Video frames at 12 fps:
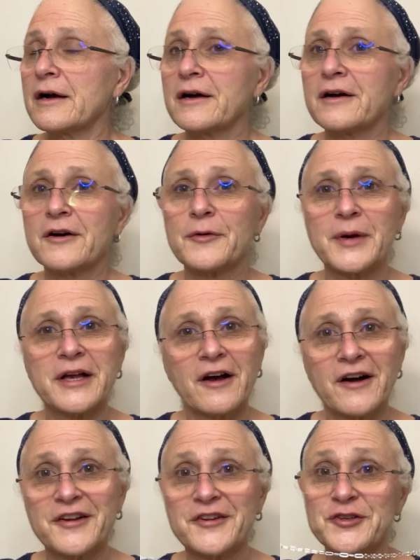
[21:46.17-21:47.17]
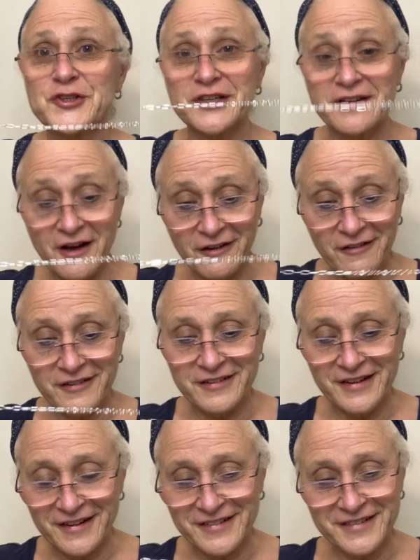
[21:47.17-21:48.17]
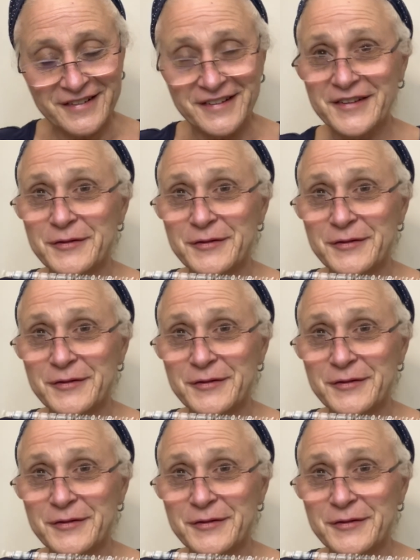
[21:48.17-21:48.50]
oh my God, Chanel necklaces,